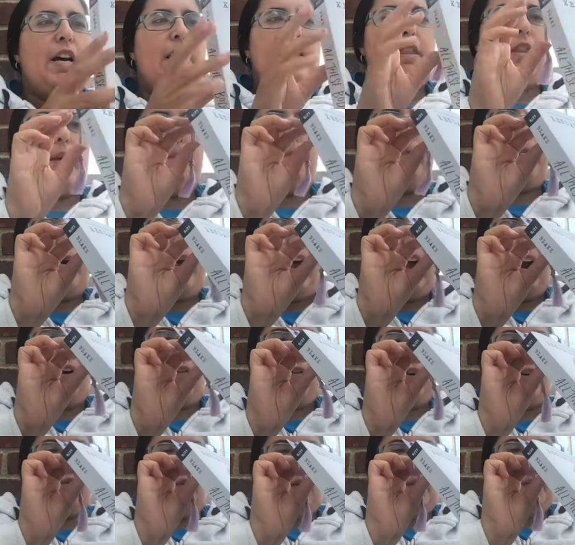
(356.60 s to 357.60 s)
the
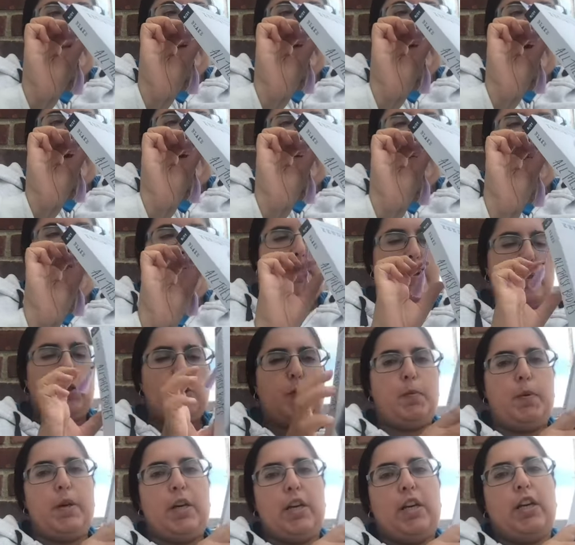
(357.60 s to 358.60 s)
paranormal elements
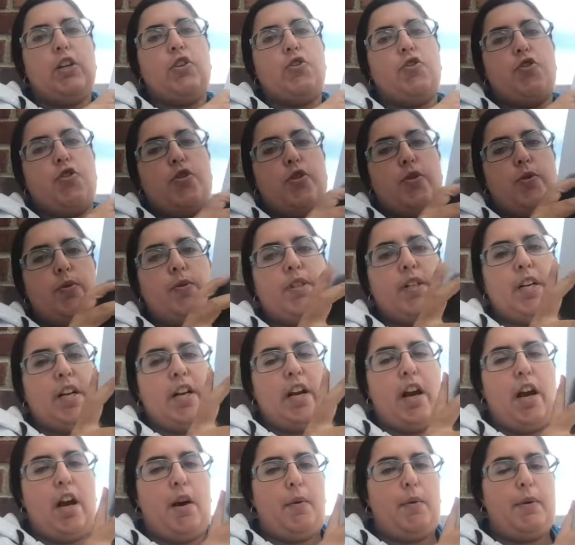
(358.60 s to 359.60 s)
being introduced and
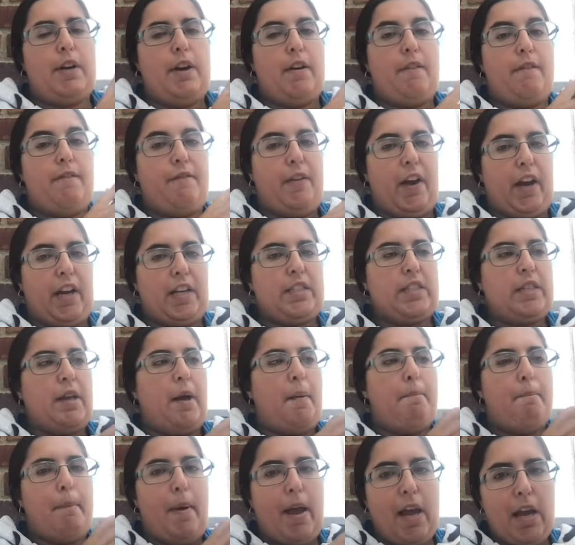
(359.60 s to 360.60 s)
how it affects
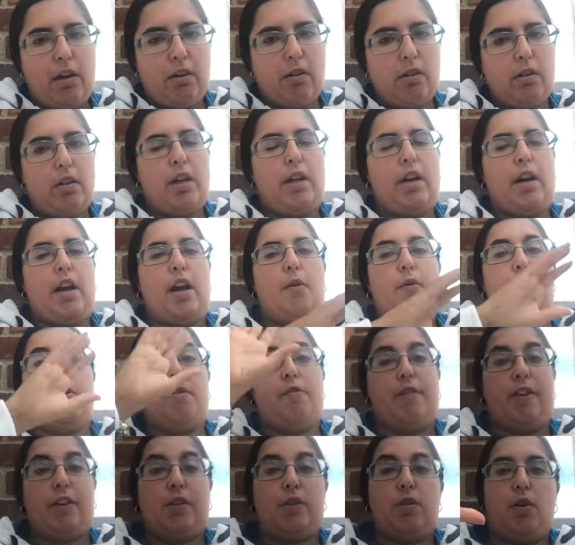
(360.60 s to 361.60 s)
Michael and how it
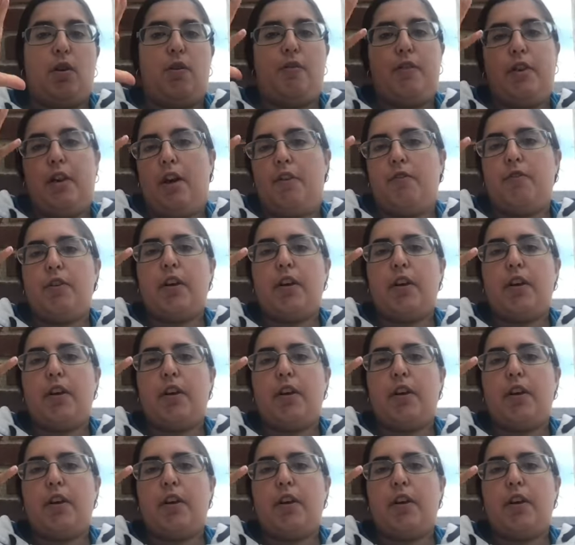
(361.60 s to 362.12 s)
affects all the other